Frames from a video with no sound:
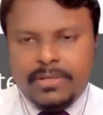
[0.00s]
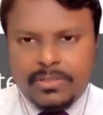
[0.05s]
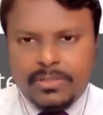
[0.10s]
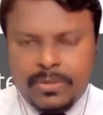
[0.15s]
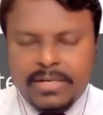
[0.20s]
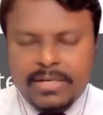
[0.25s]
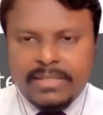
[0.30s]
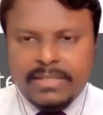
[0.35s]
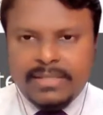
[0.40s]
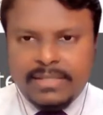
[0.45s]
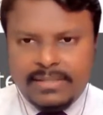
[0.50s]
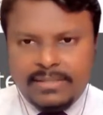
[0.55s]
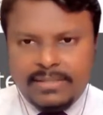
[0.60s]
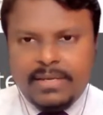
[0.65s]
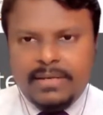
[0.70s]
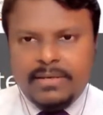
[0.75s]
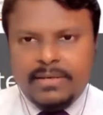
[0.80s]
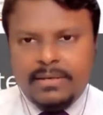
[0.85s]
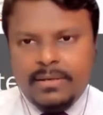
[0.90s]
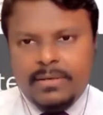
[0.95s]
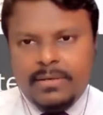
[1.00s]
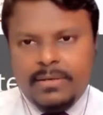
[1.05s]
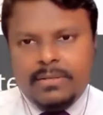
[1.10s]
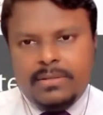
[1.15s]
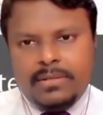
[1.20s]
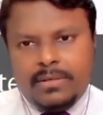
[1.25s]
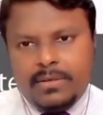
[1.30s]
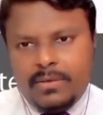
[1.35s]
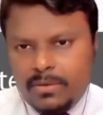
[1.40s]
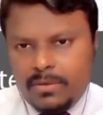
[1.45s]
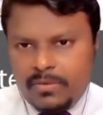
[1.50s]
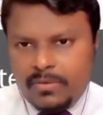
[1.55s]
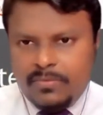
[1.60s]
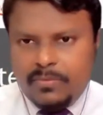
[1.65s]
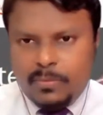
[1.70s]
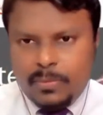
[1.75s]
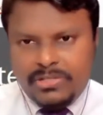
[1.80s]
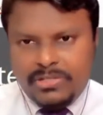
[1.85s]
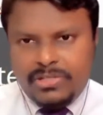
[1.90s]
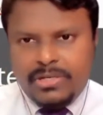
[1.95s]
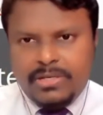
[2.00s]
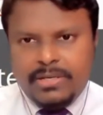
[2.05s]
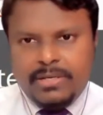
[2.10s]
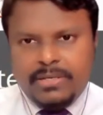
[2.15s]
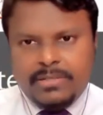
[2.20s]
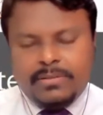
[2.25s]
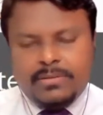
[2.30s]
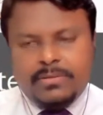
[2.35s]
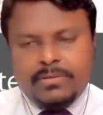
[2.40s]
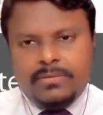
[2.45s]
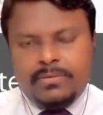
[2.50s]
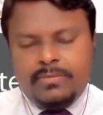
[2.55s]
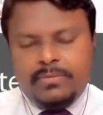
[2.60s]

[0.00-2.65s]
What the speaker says: That's what, as I said, there are a lot of questionnaires,